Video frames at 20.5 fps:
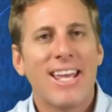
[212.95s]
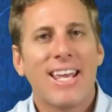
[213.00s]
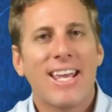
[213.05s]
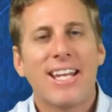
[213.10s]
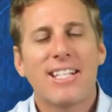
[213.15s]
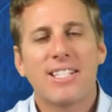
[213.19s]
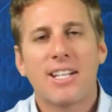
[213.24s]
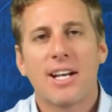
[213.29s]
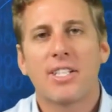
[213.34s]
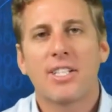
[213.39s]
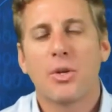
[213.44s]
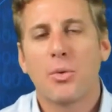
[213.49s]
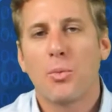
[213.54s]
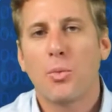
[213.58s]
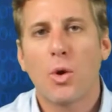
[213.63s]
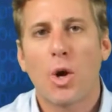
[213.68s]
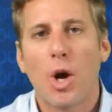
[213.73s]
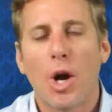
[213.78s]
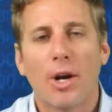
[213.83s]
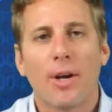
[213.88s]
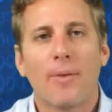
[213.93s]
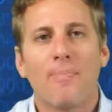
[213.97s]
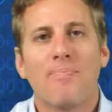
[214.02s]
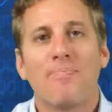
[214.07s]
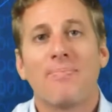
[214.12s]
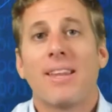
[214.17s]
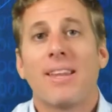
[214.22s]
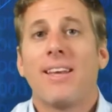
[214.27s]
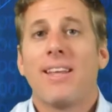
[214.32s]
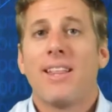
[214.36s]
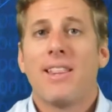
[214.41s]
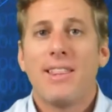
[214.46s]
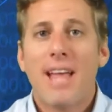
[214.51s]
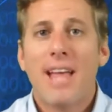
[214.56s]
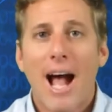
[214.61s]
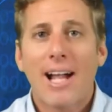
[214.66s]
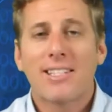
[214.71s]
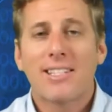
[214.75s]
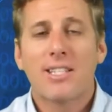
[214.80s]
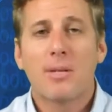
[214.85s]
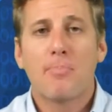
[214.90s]
it doesn't work.
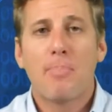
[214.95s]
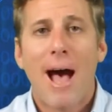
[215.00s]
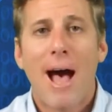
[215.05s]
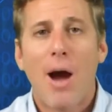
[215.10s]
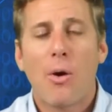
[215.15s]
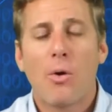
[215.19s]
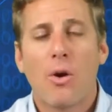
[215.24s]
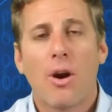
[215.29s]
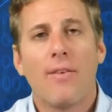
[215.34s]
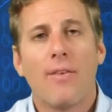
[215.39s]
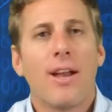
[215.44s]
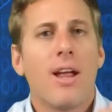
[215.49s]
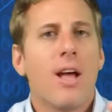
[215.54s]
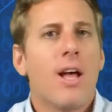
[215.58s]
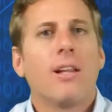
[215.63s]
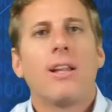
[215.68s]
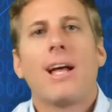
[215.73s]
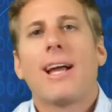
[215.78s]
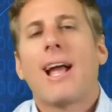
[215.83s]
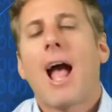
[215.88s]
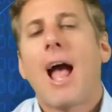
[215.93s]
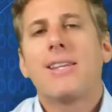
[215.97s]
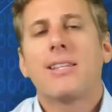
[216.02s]
That's the power of it. Like